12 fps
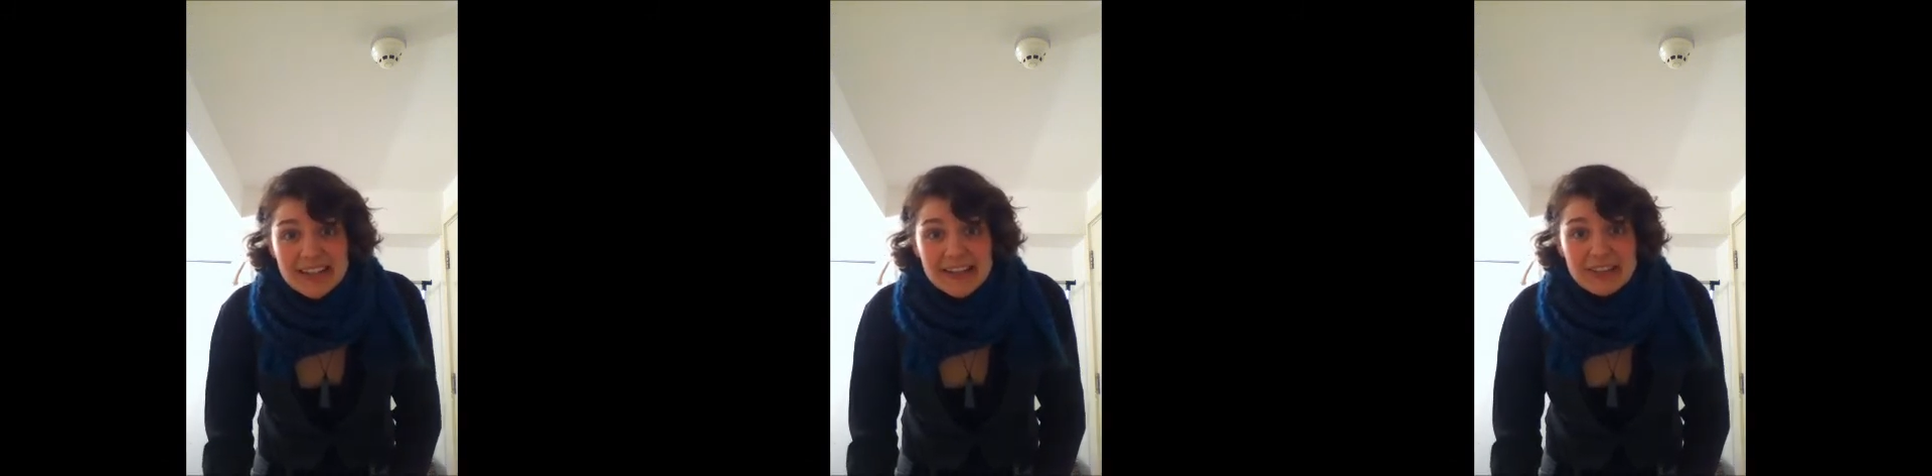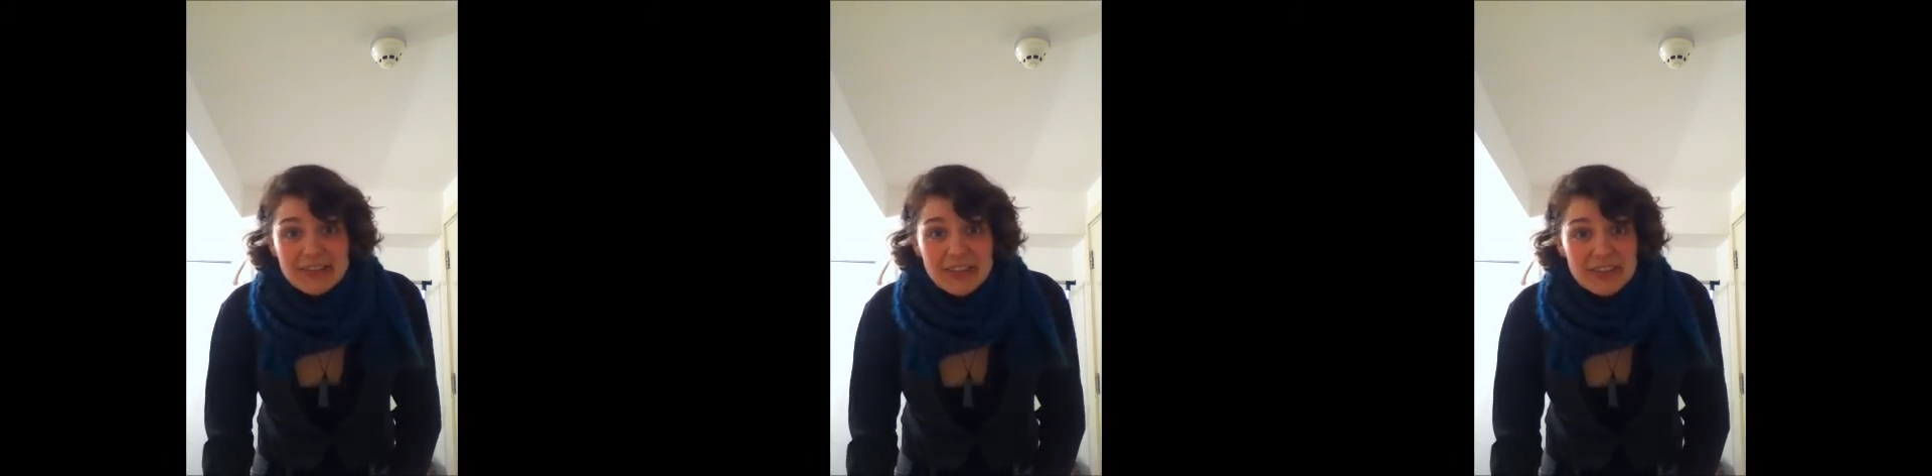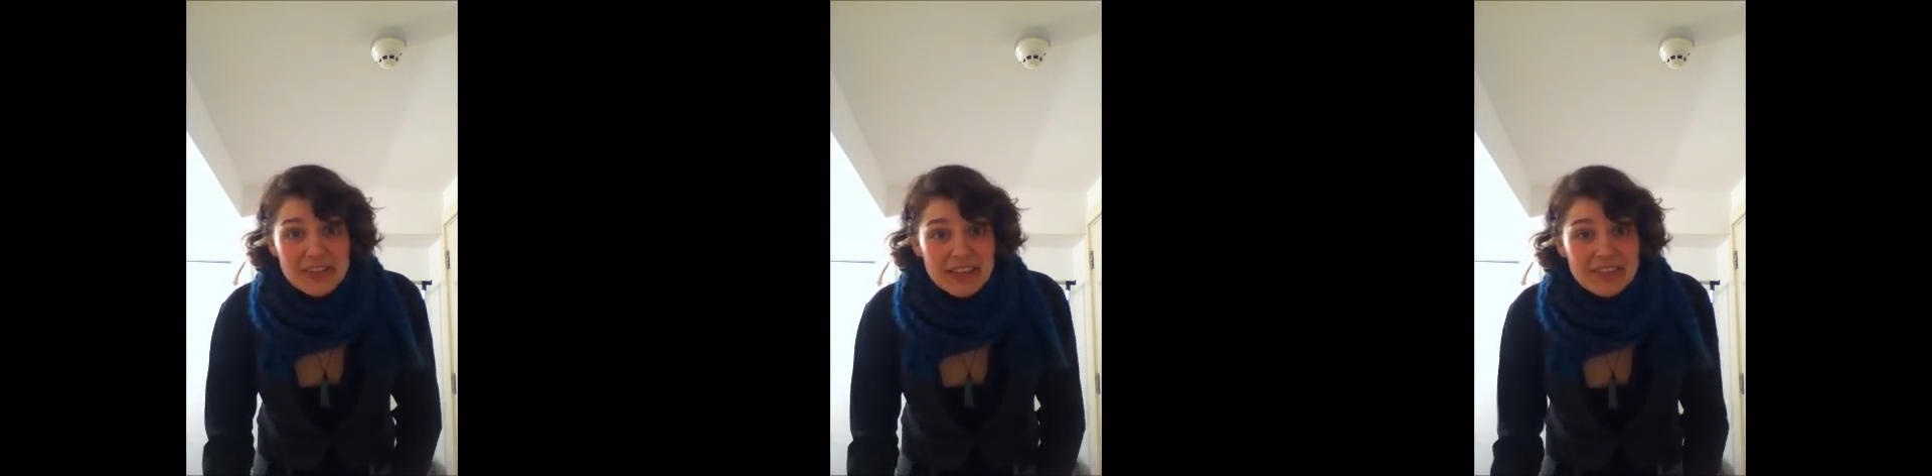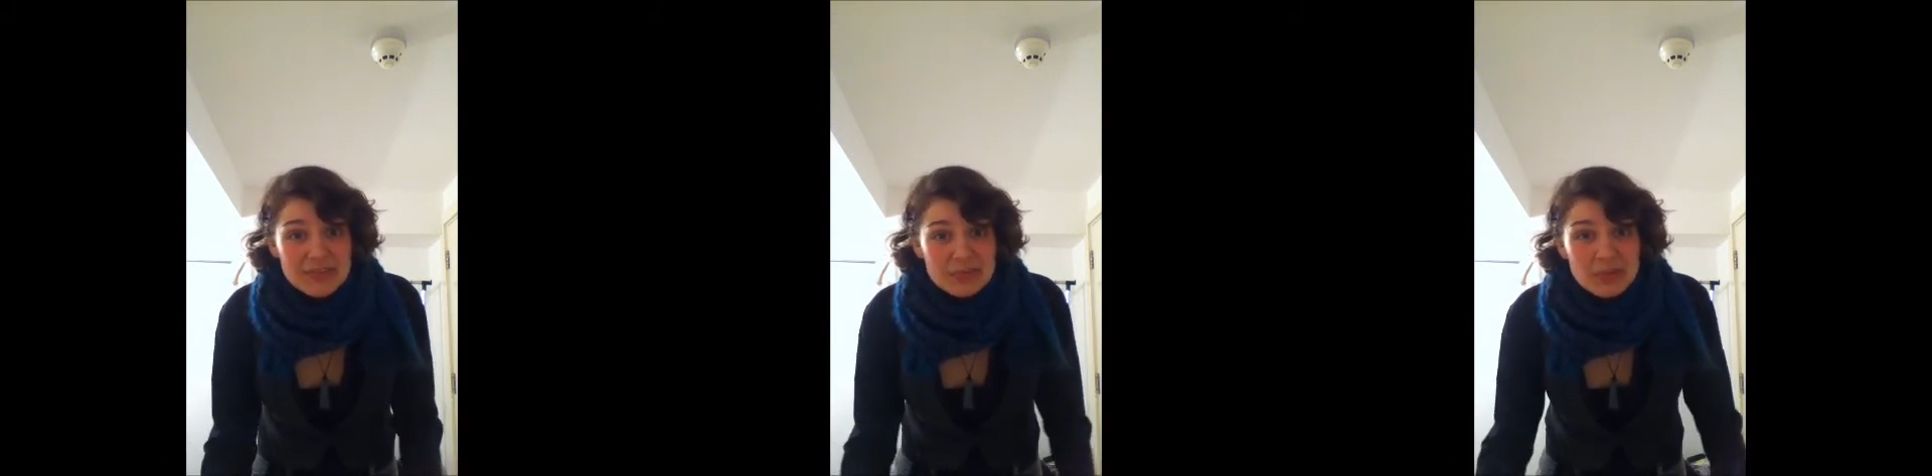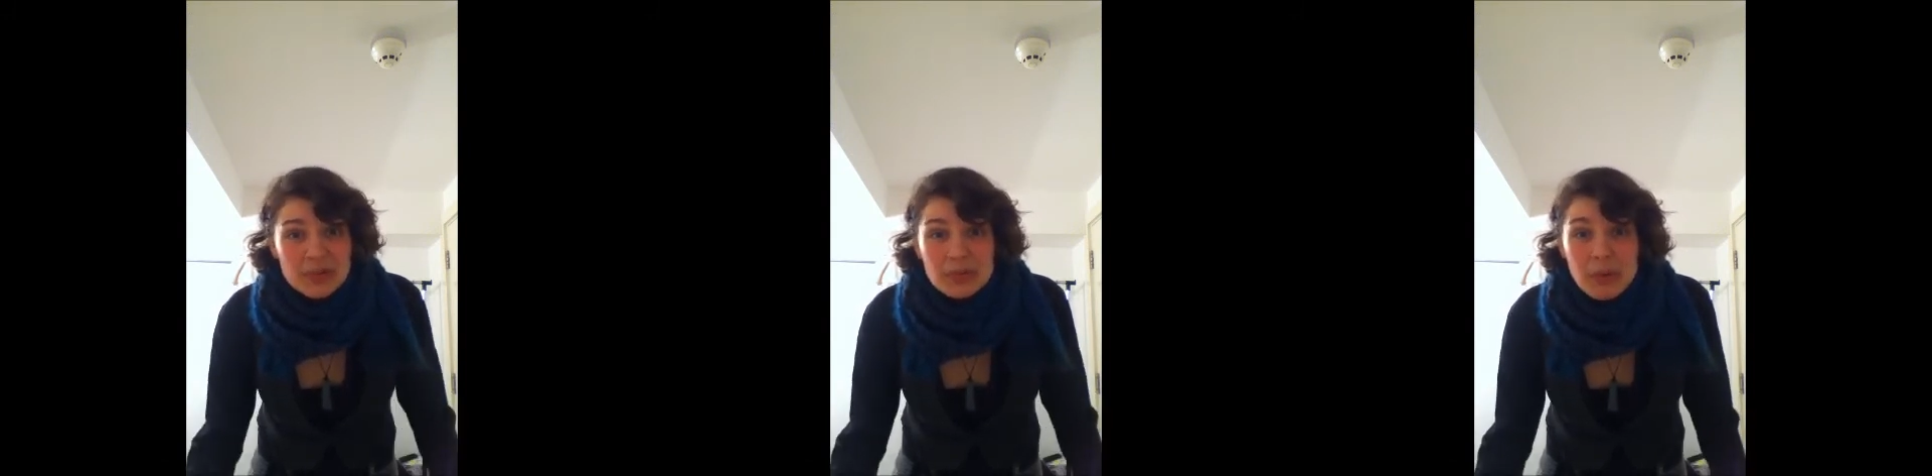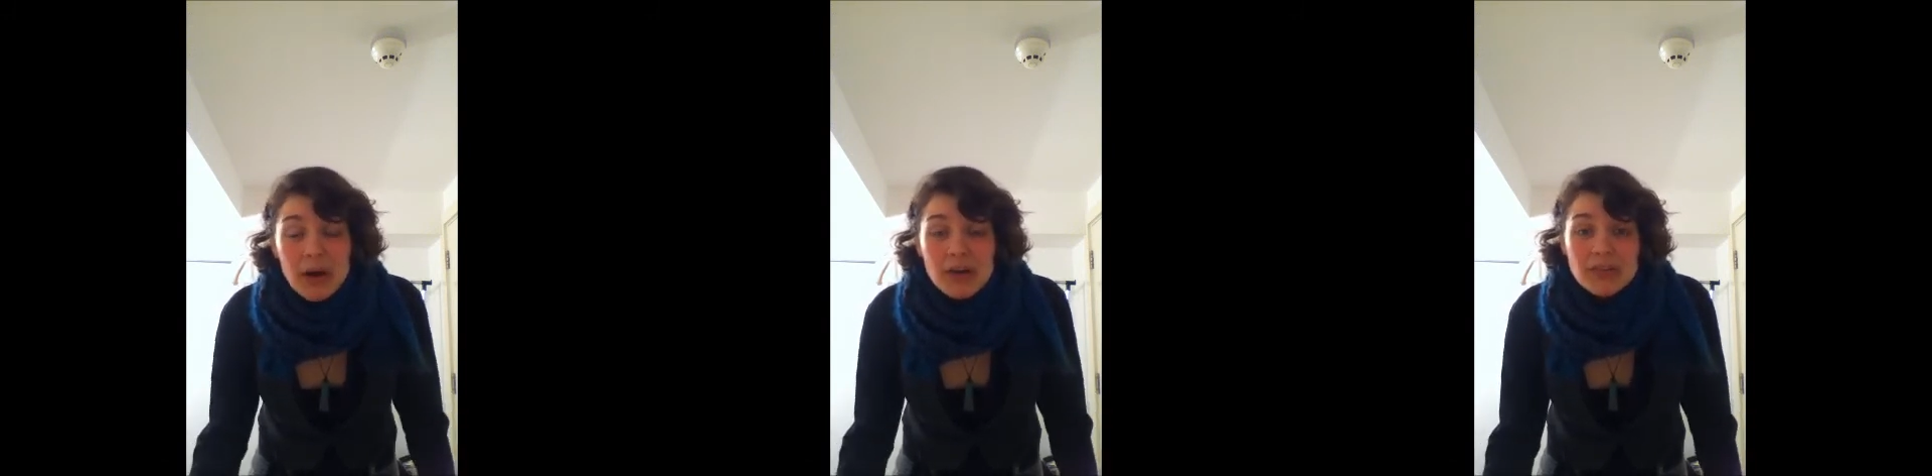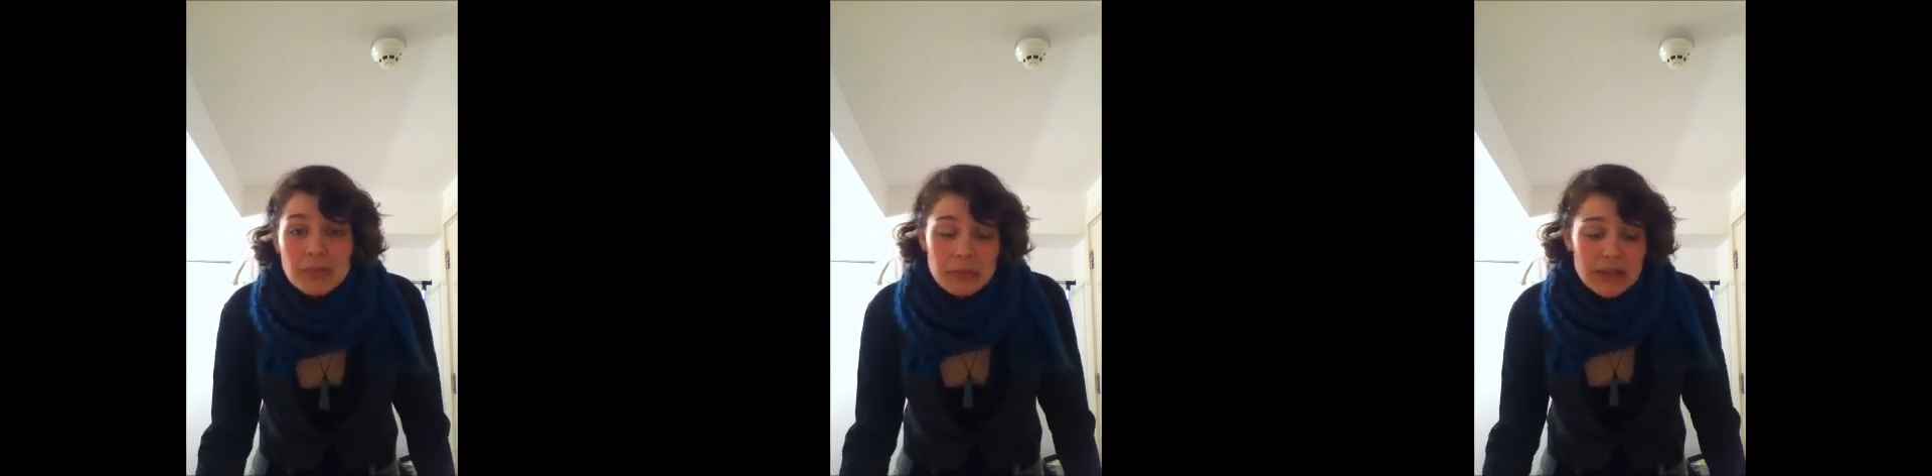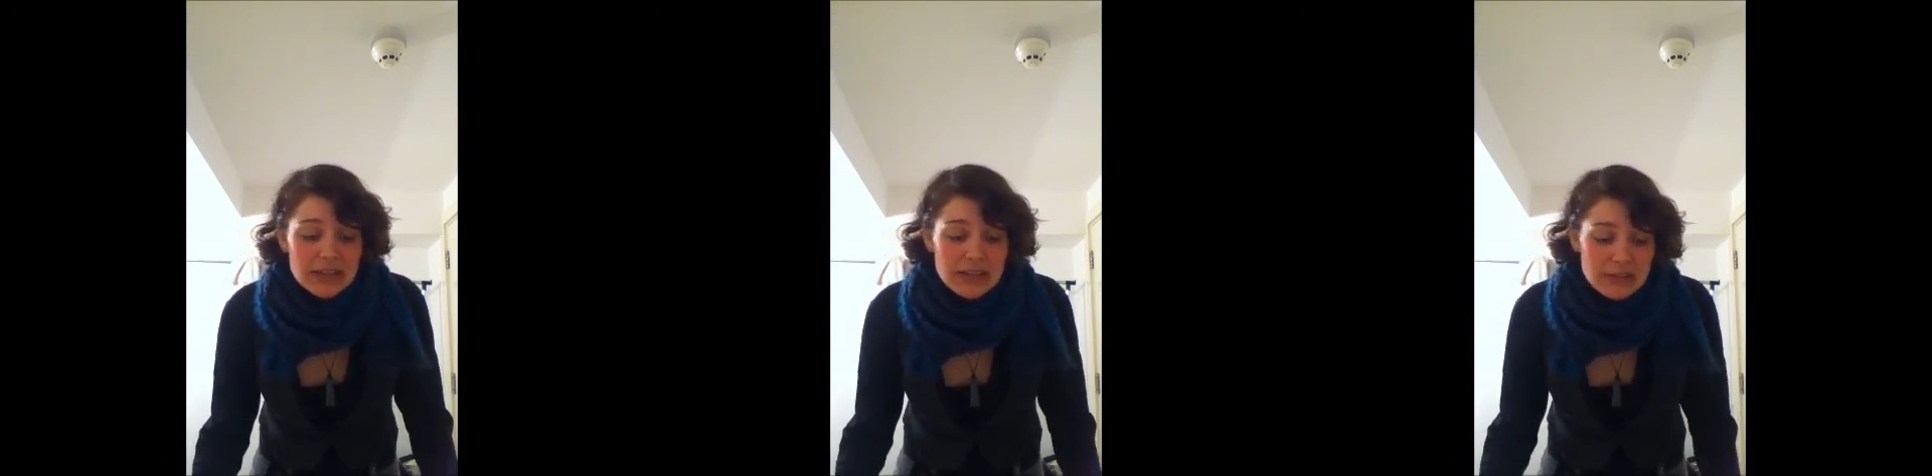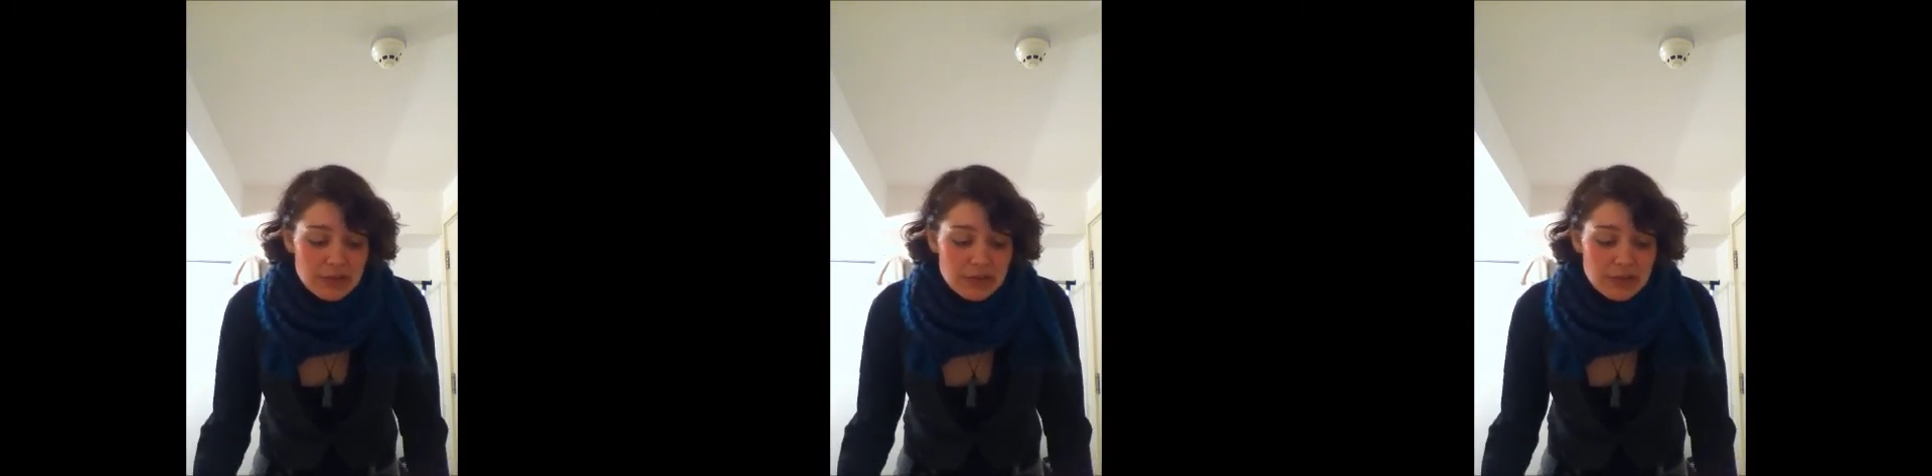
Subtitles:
if it's worthwhile for me.